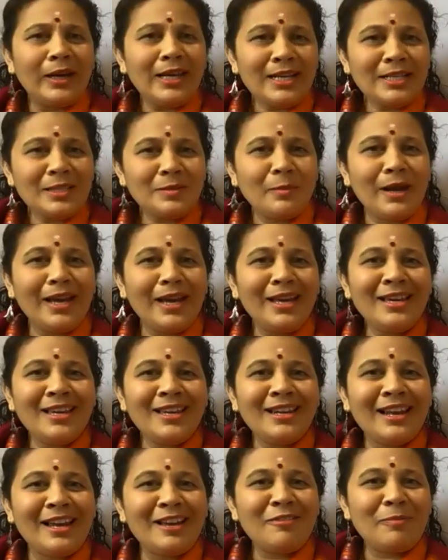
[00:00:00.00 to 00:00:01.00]
has my
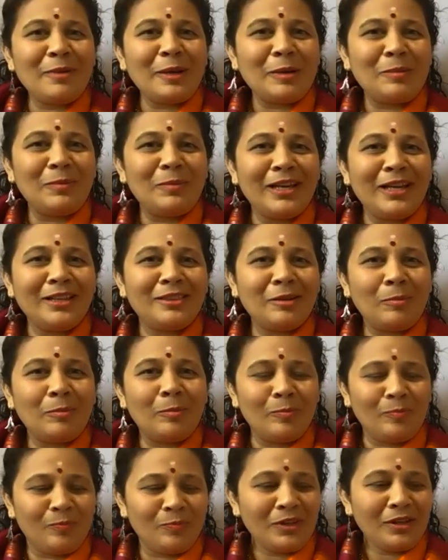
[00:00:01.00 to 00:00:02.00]
life become like the,
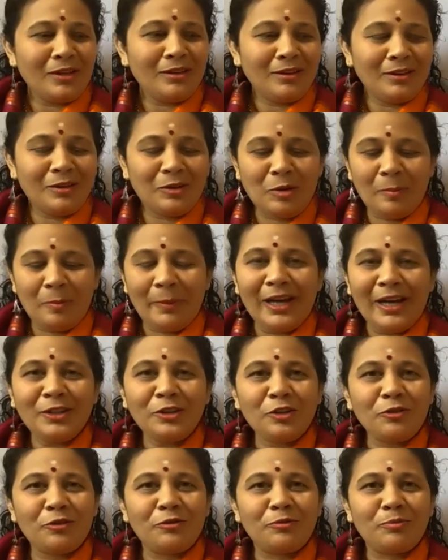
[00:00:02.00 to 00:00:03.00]
path
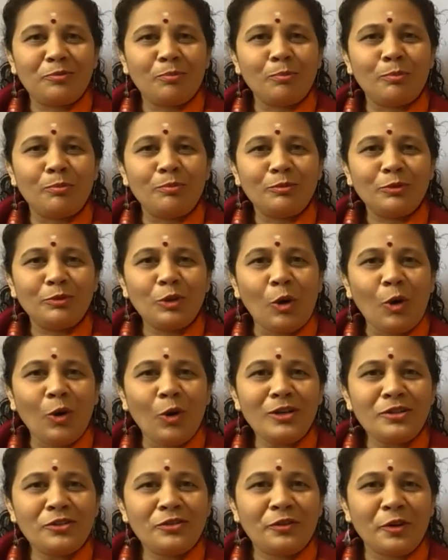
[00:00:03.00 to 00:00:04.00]
of
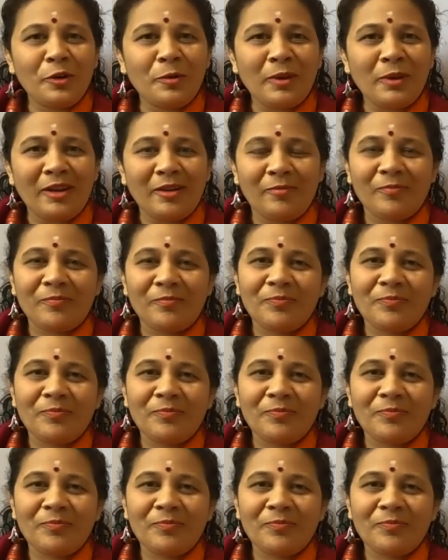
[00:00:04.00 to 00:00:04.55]
thorns for me?